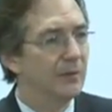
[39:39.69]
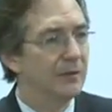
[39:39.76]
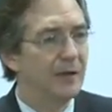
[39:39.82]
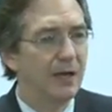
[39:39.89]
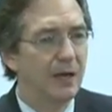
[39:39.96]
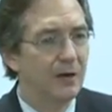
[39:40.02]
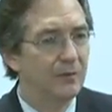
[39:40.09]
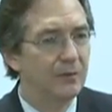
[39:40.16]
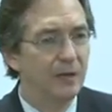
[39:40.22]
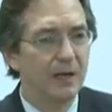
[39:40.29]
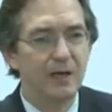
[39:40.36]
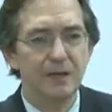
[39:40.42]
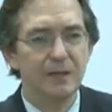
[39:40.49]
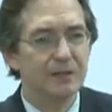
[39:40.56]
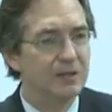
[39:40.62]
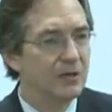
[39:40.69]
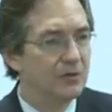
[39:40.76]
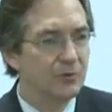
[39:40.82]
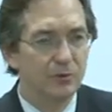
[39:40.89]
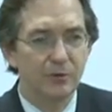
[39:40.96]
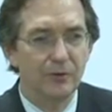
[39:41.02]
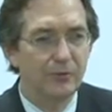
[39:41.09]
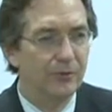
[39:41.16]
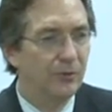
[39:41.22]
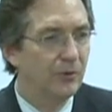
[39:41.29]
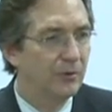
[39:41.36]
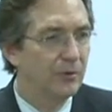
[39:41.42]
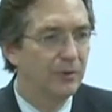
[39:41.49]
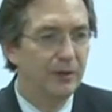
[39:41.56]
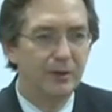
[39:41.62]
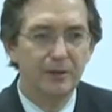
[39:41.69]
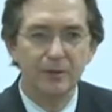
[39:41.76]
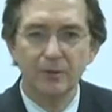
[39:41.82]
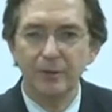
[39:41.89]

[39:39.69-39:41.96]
without any central authority,